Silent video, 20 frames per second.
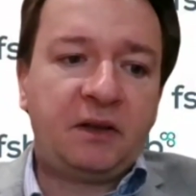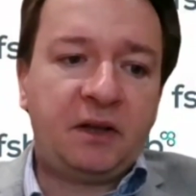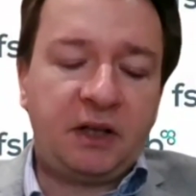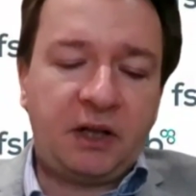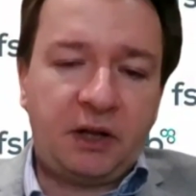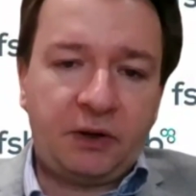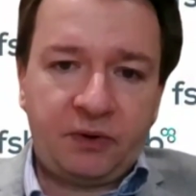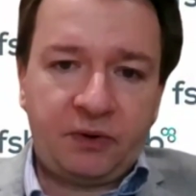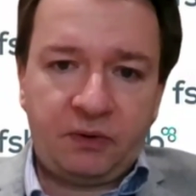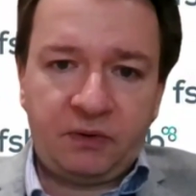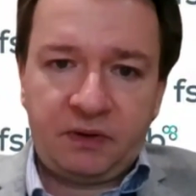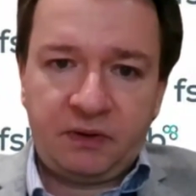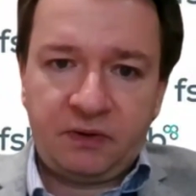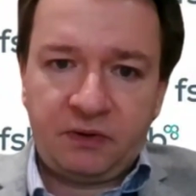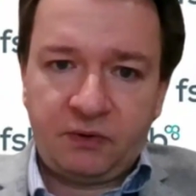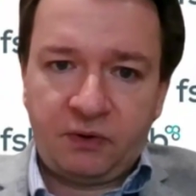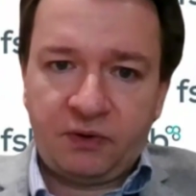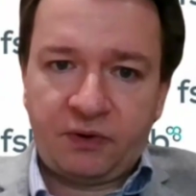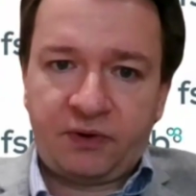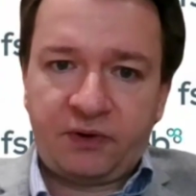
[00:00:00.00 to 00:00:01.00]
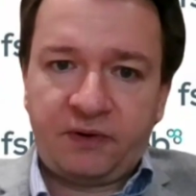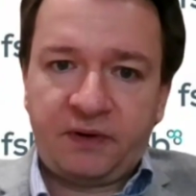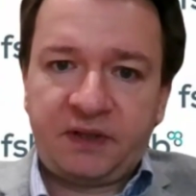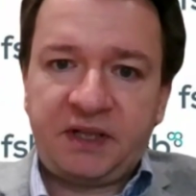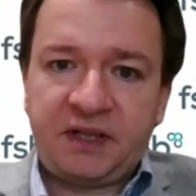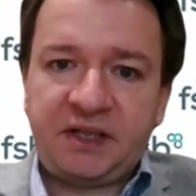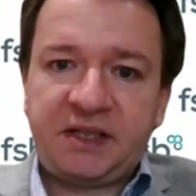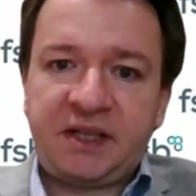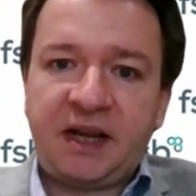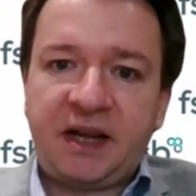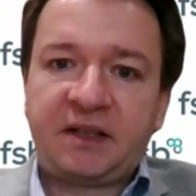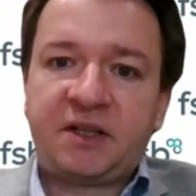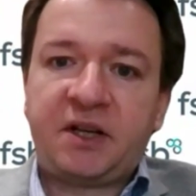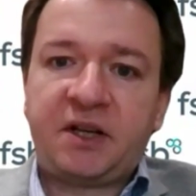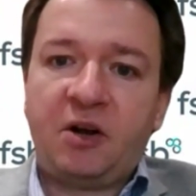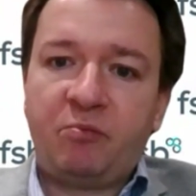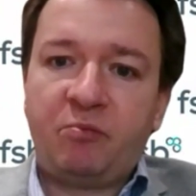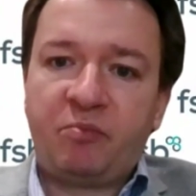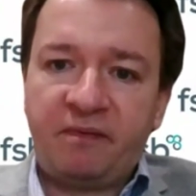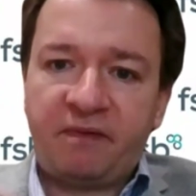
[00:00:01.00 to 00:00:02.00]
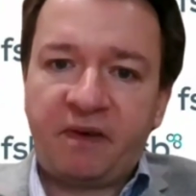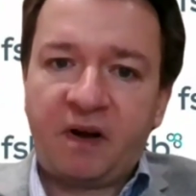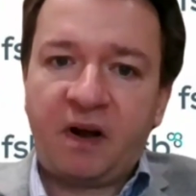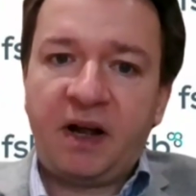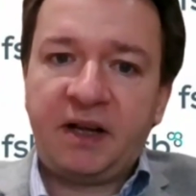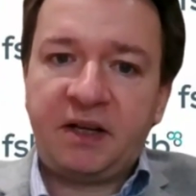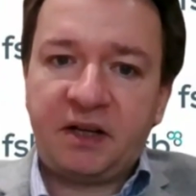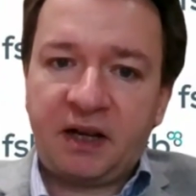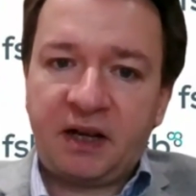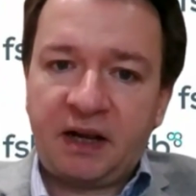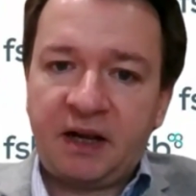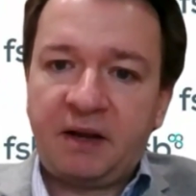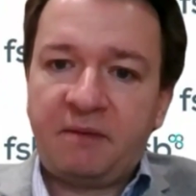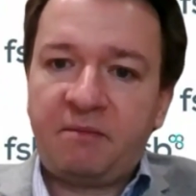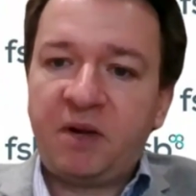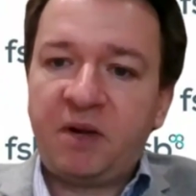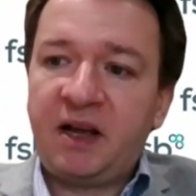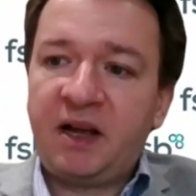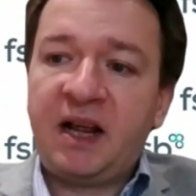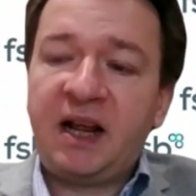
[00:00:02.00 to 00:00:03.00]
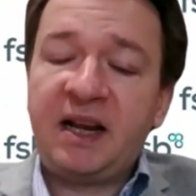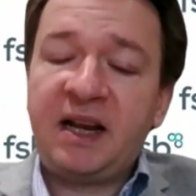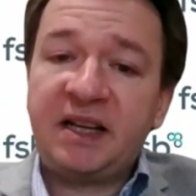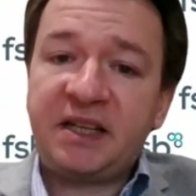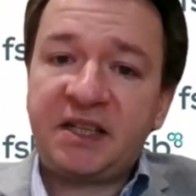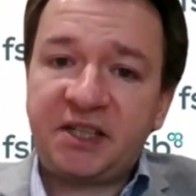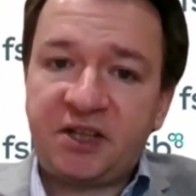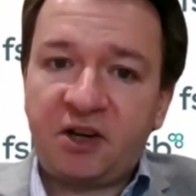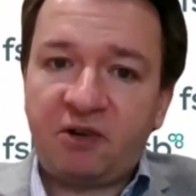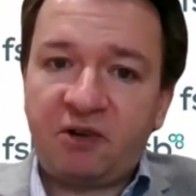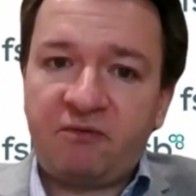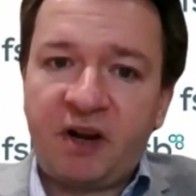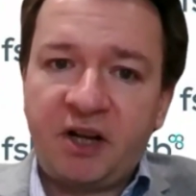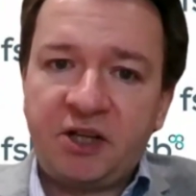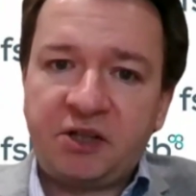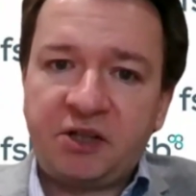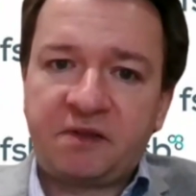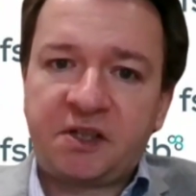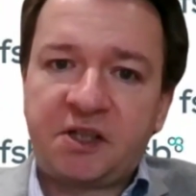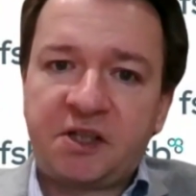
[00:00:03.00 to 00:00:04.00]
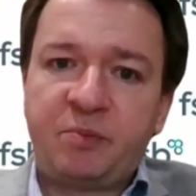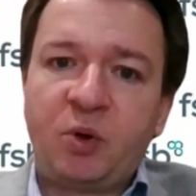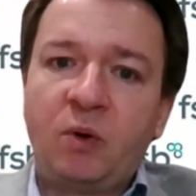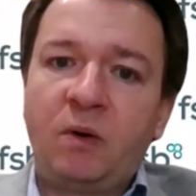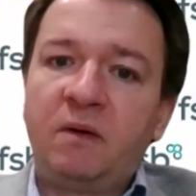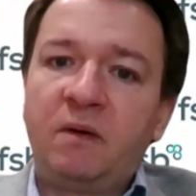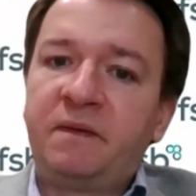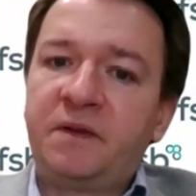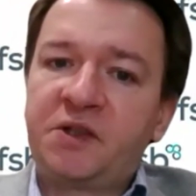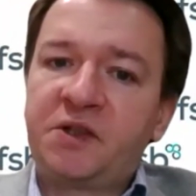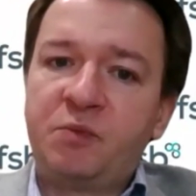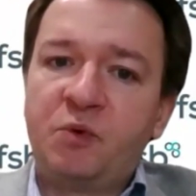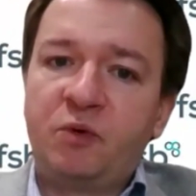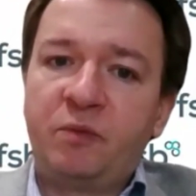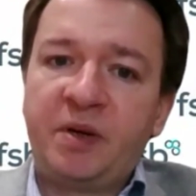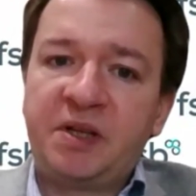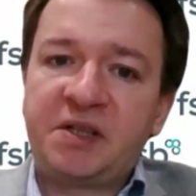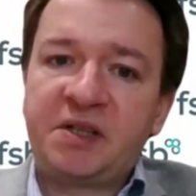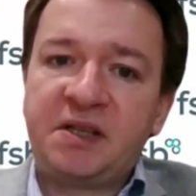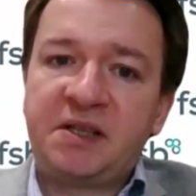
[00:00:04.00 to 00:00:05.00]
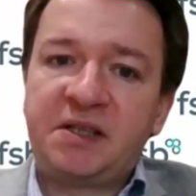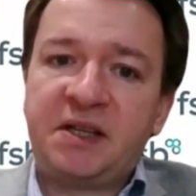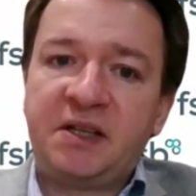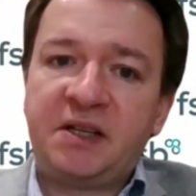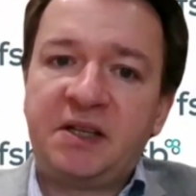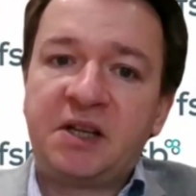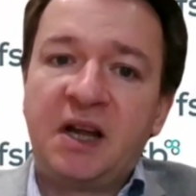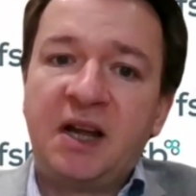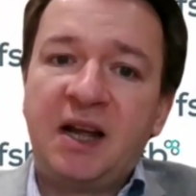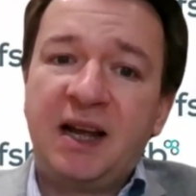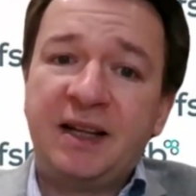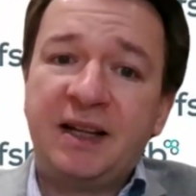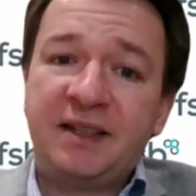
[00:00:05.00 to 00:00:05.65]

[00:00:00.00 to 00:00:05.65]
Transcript: the local authority sector, and provide a holistic range of support for small businesses,